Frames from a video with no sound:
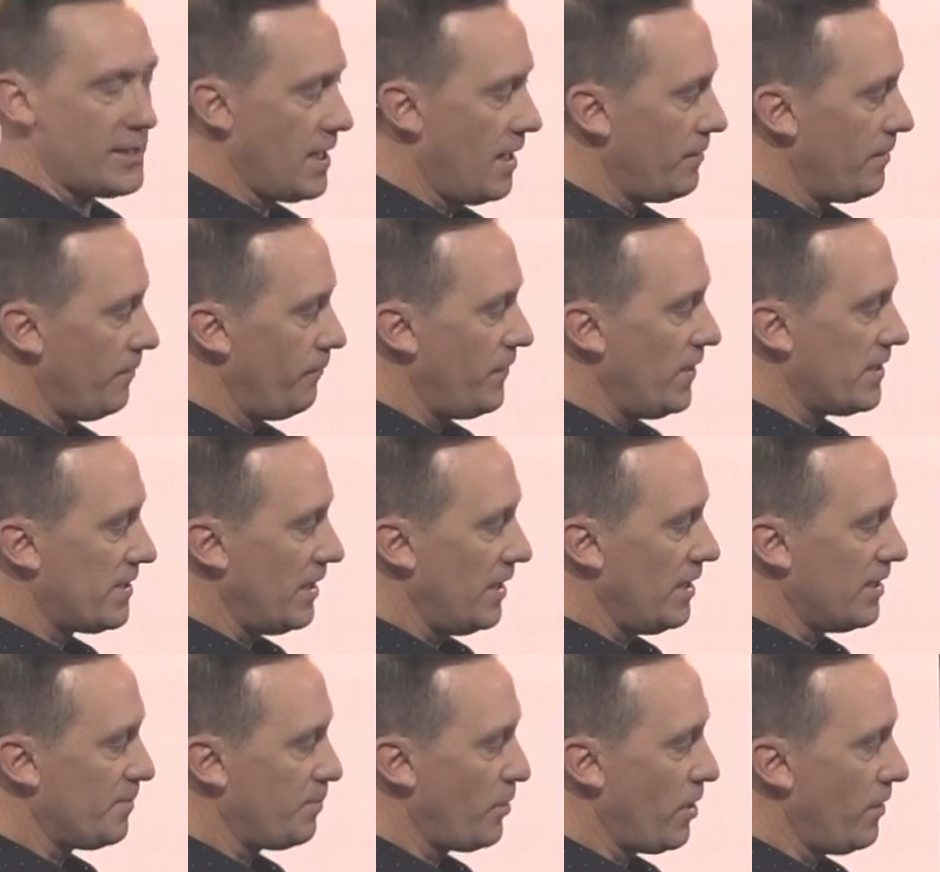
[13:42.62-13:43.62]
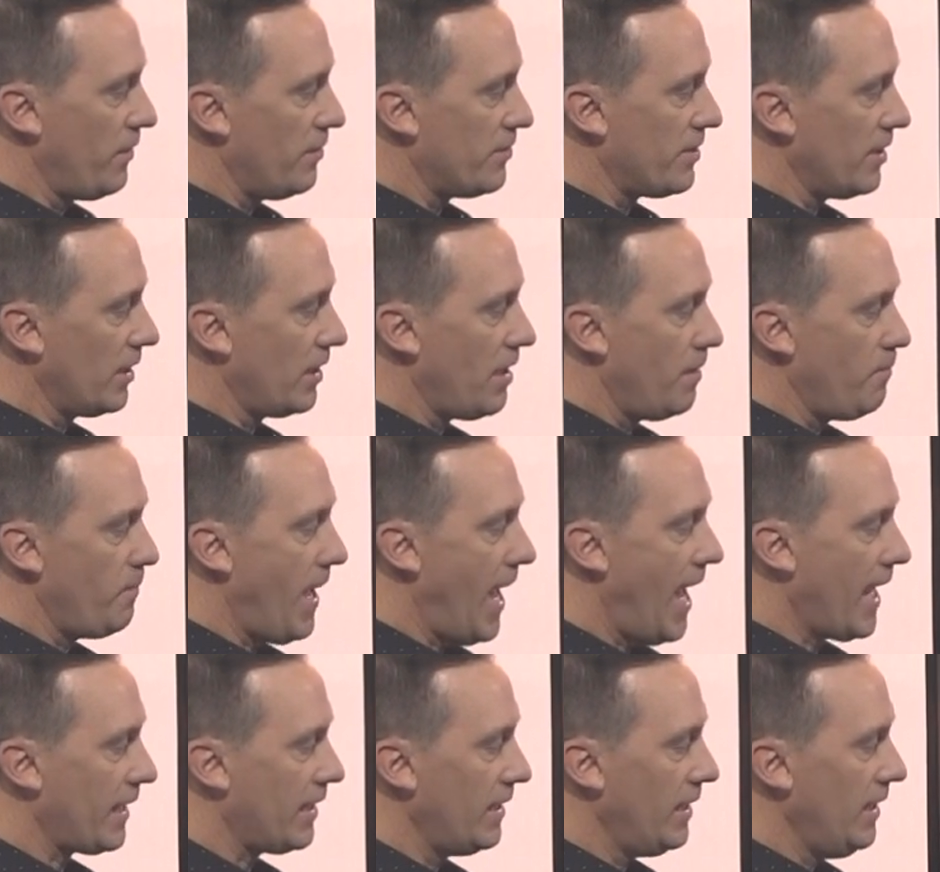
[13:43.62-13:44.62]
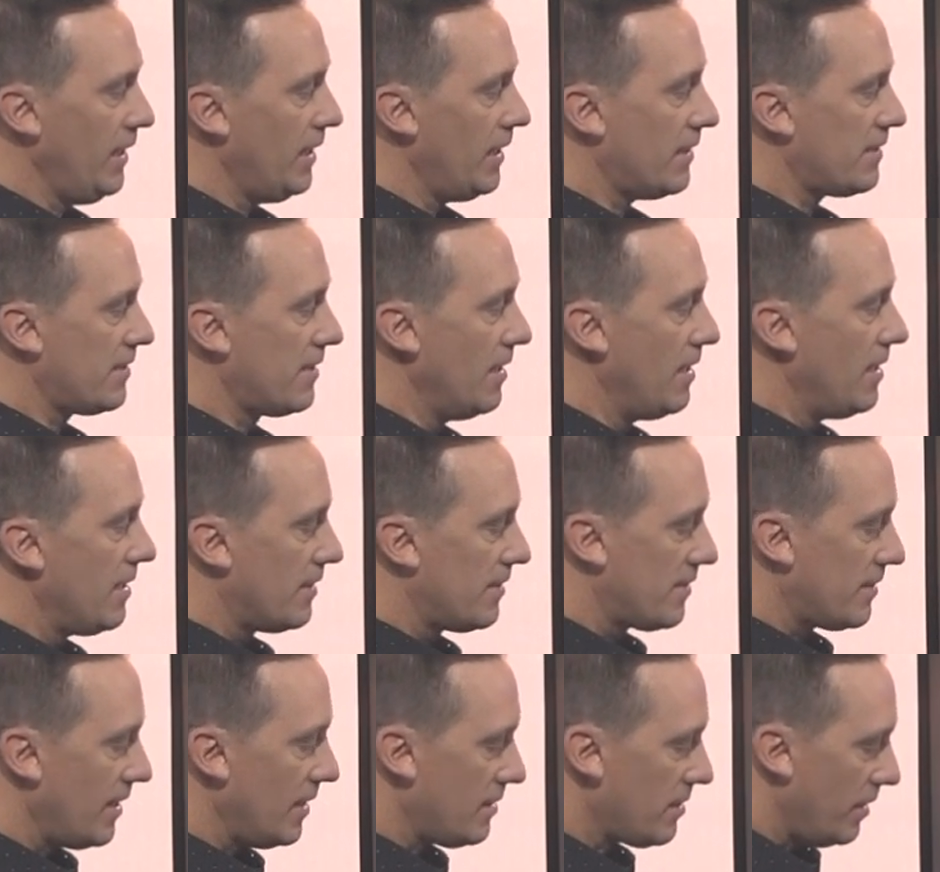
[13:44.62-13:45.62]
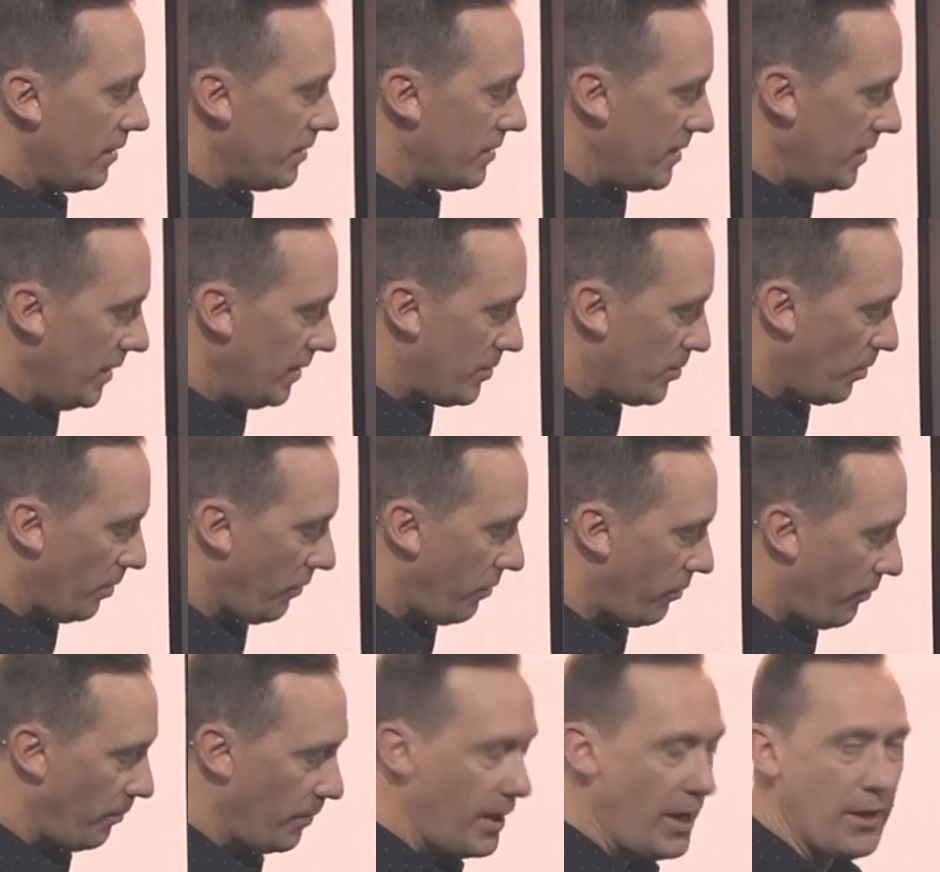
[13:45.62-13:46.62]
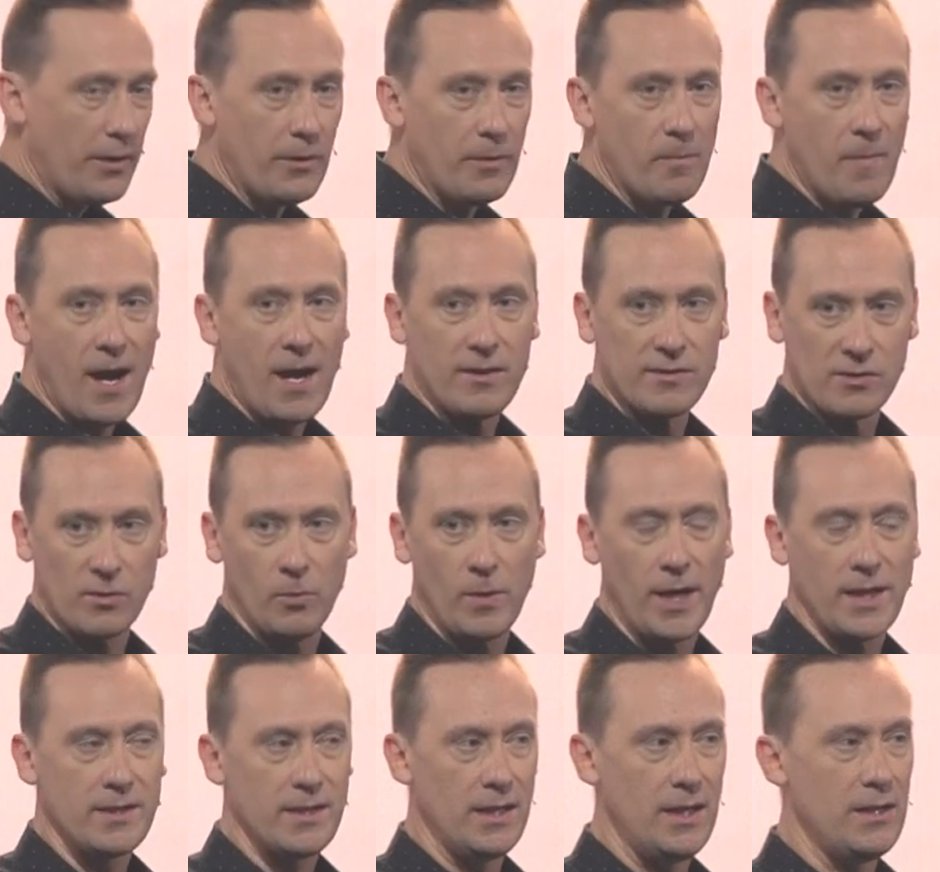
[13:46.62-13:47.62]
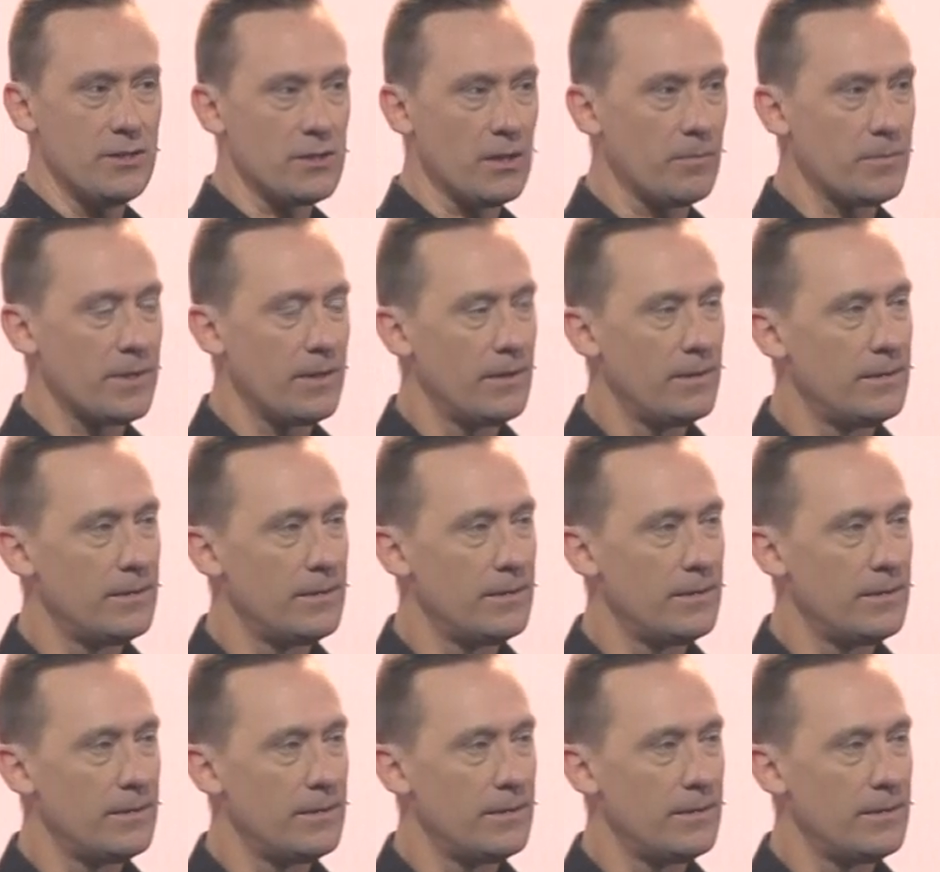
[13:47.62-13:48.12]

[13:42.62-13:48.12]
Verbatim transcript: down to visit his brothers and come back, and he gets sent on a detour 300 miles away to Egypt.